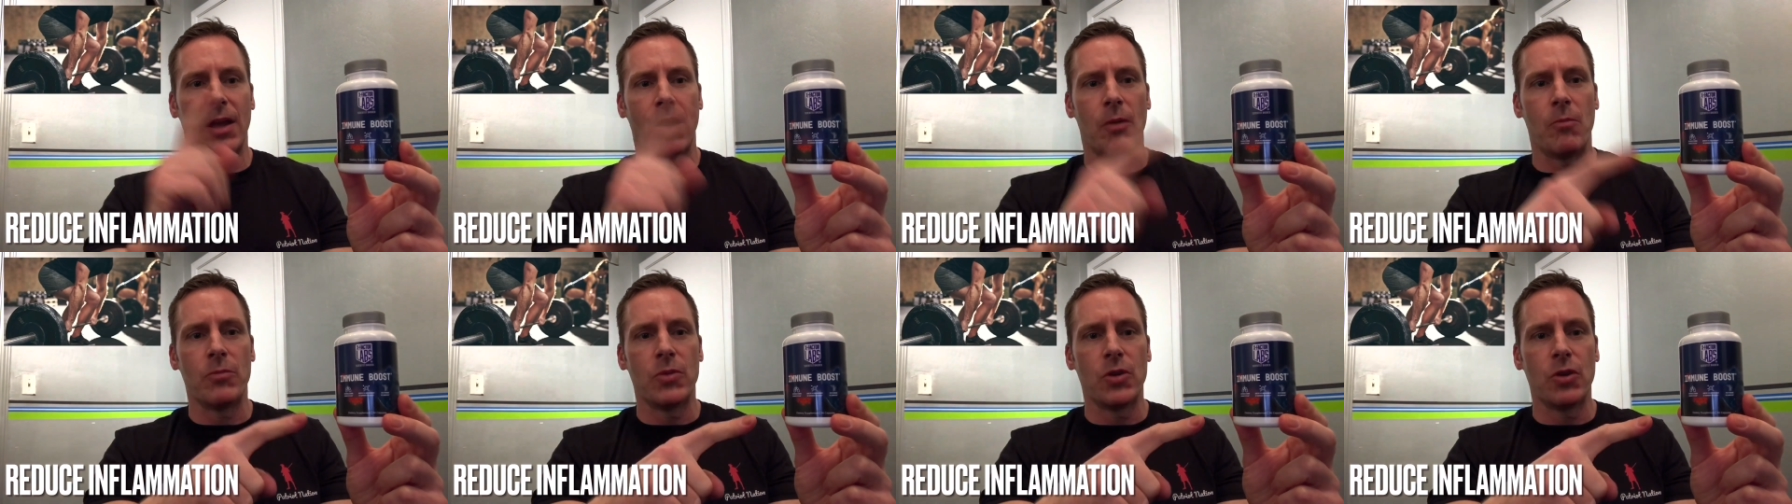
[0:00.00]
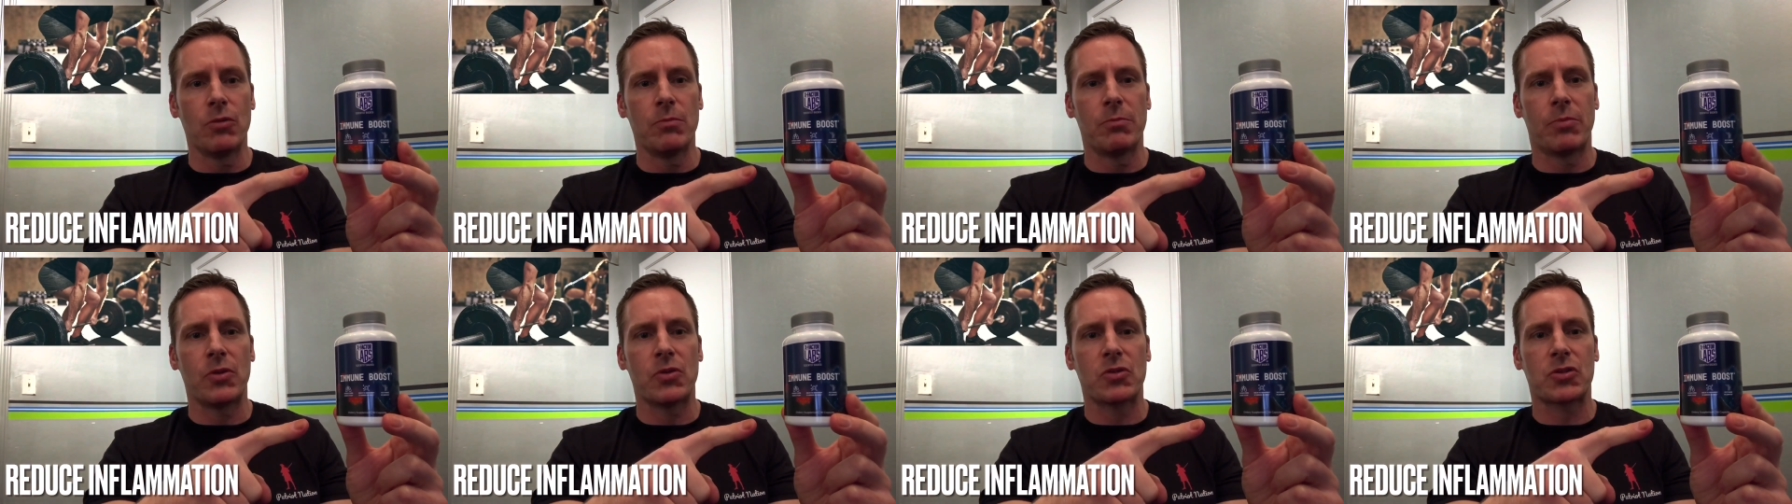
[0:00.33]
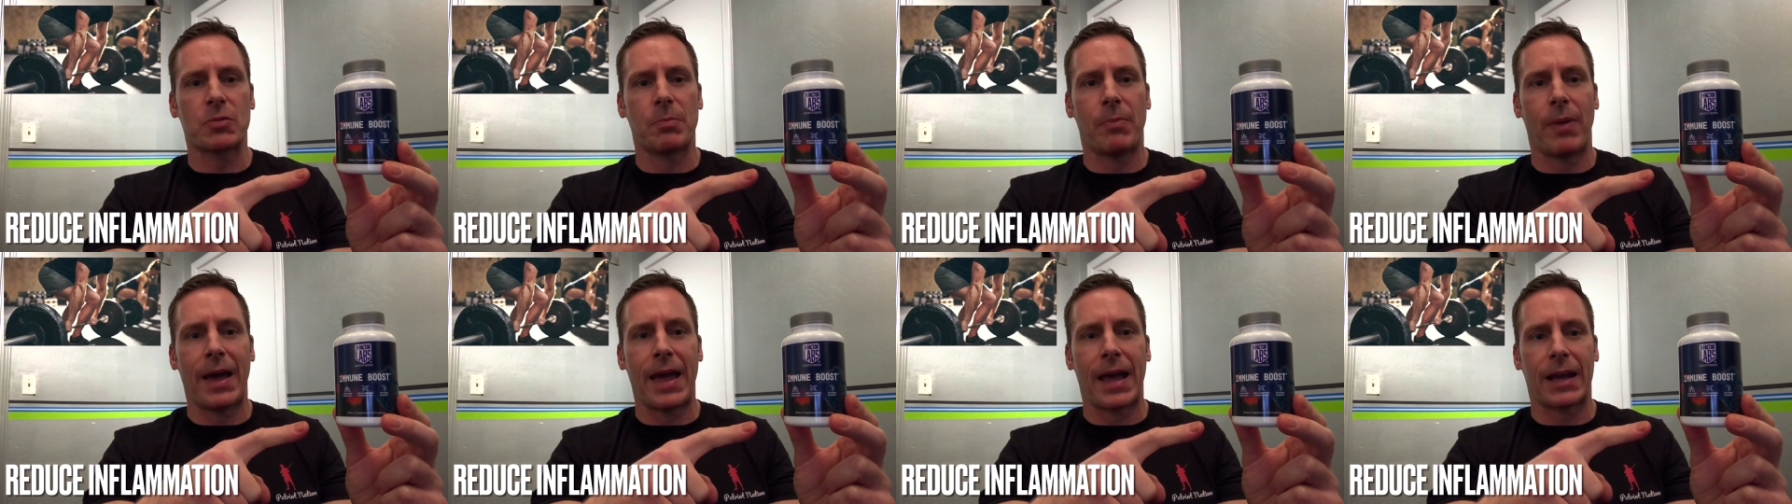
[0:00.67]
Immune Boost
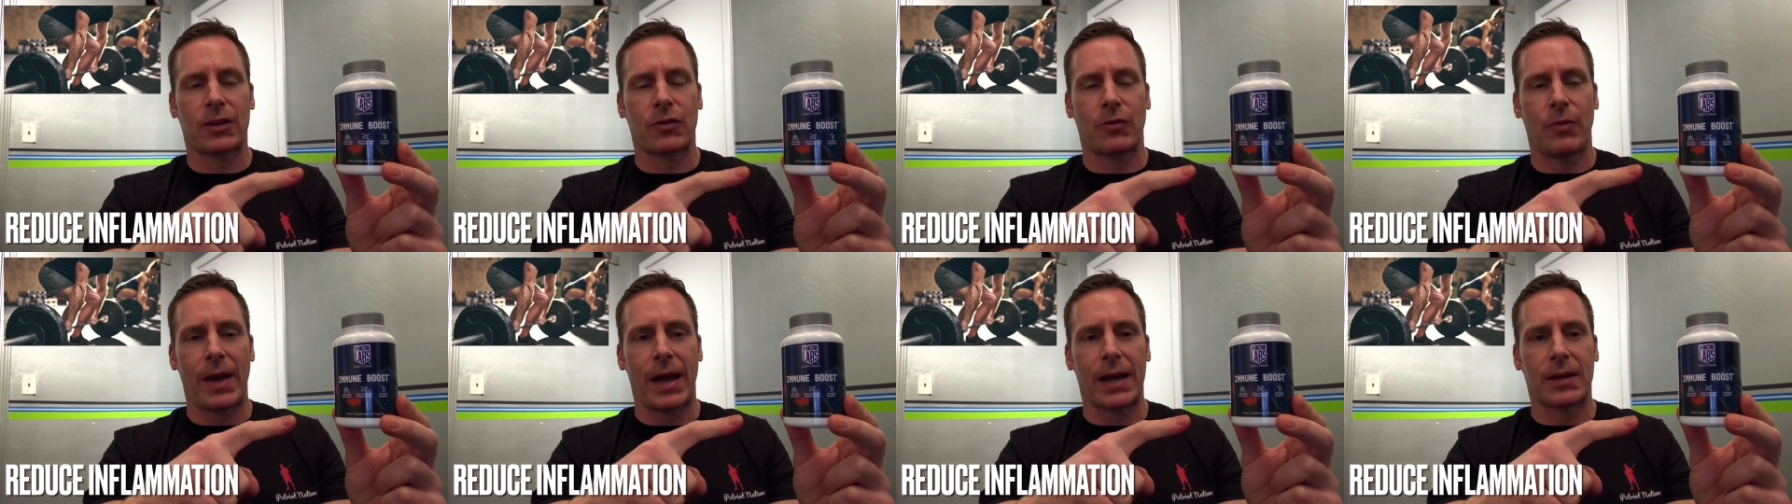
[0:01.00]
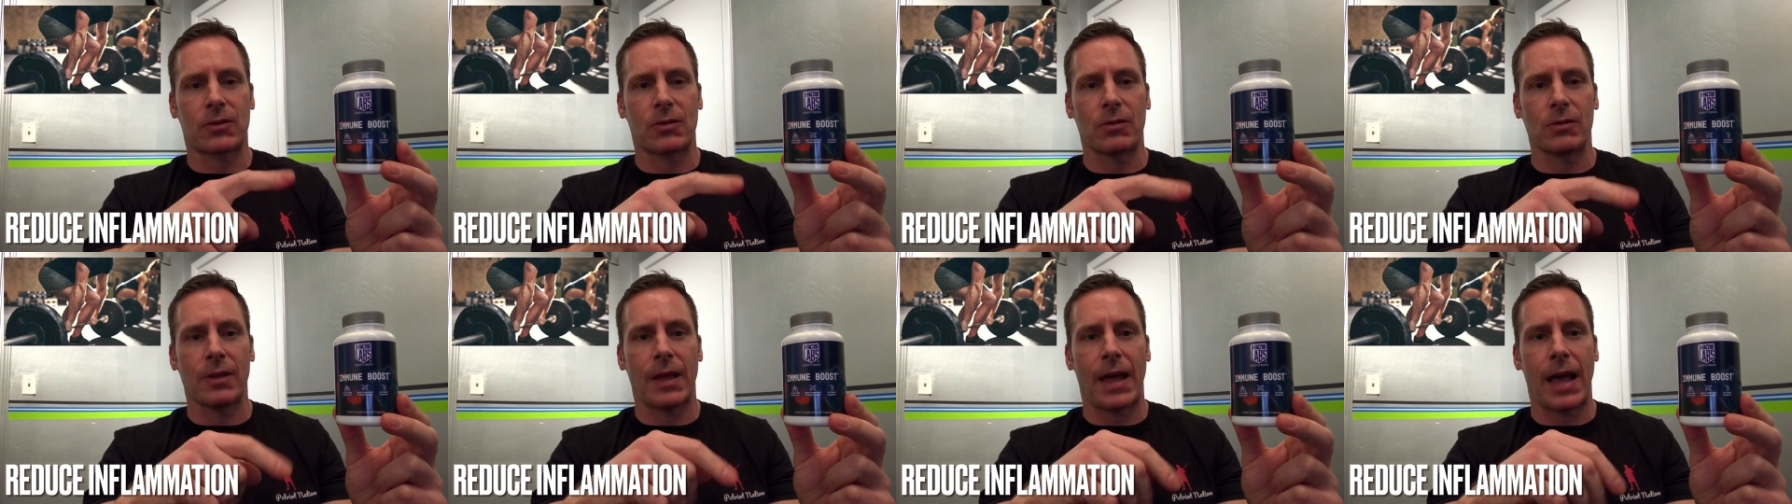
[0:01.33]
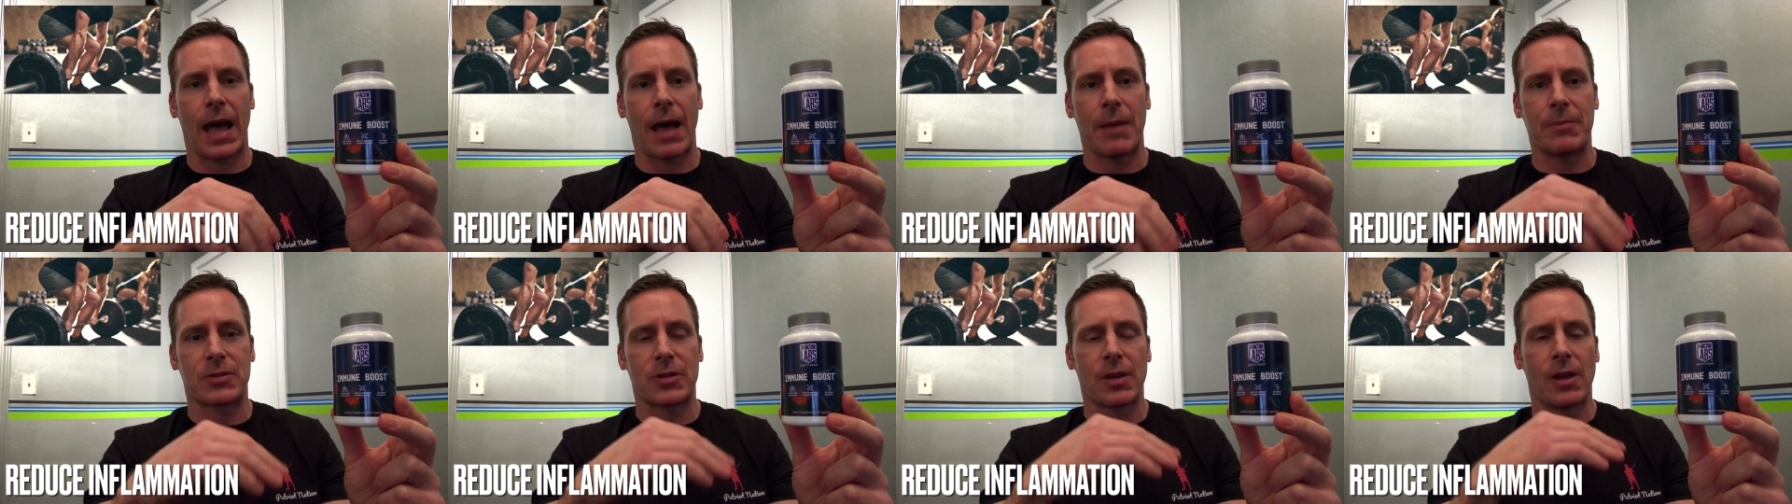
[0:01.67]
by X Factor
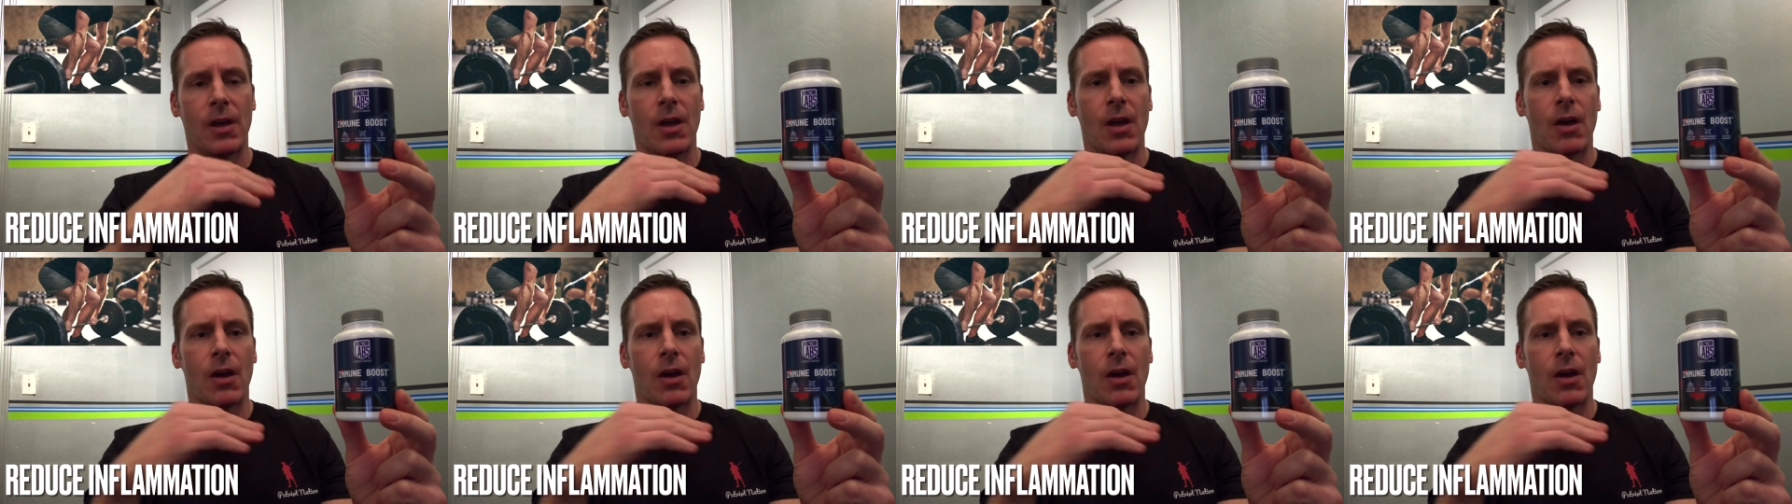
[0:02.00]
Labs.